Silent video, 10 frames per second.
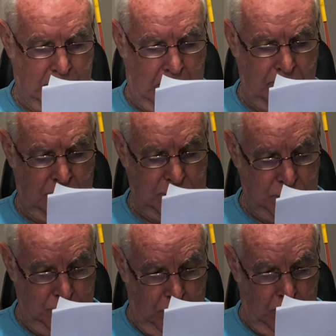over
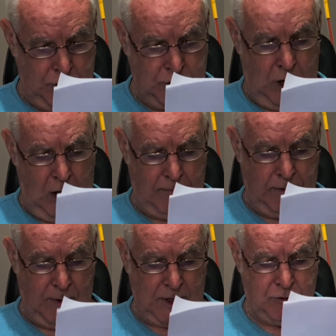Jerusalem the
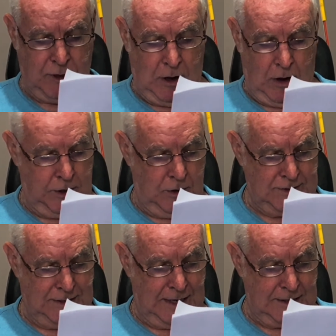measuring line
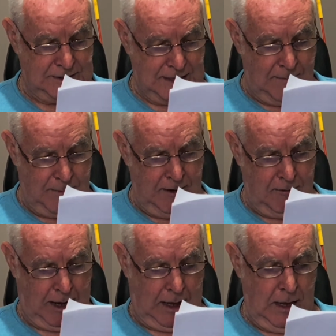used against
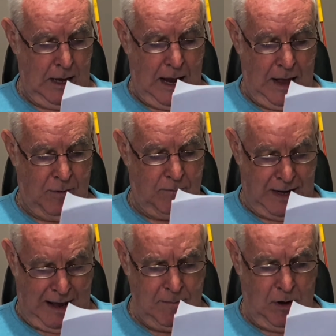Samaria, and the
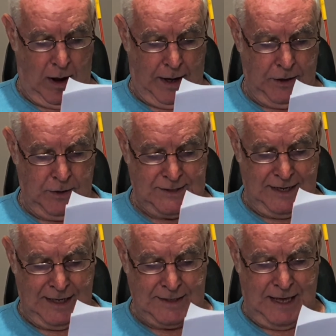plumb line used
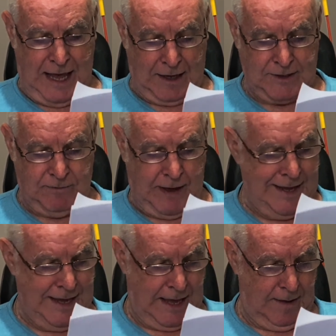against the house of
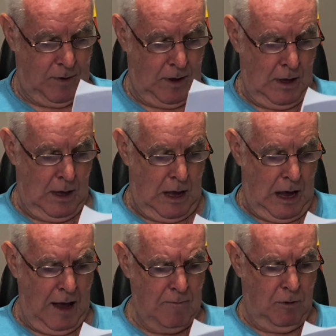Ahab.
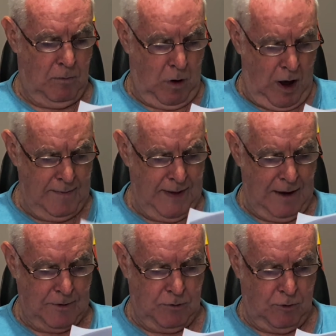I will wipe
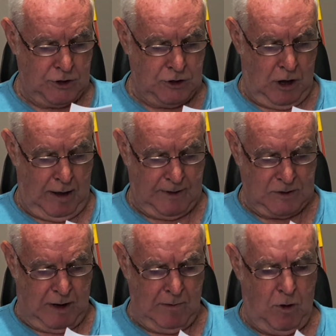out Jerusalem as
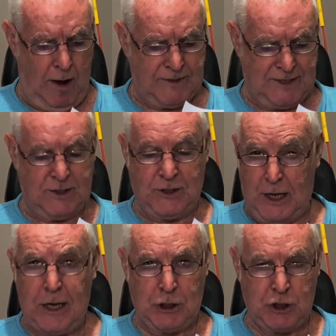one wipes a
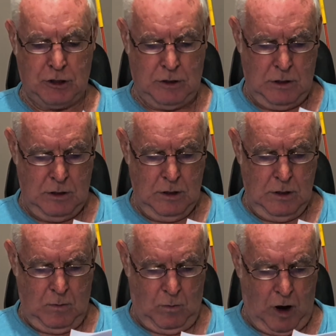ditch,
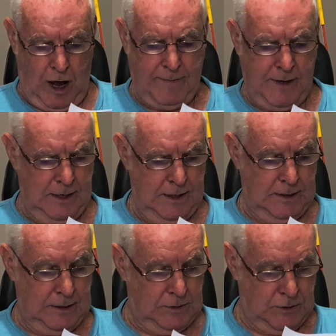wiping it
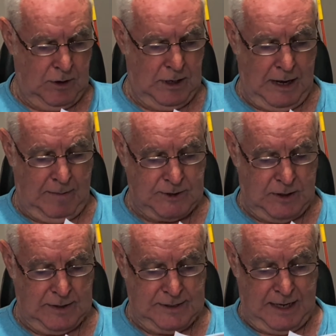and turning it
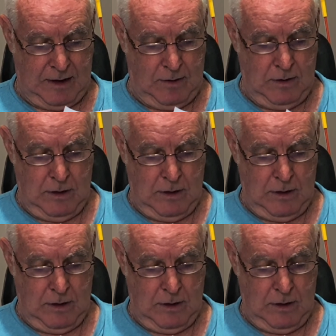upside down.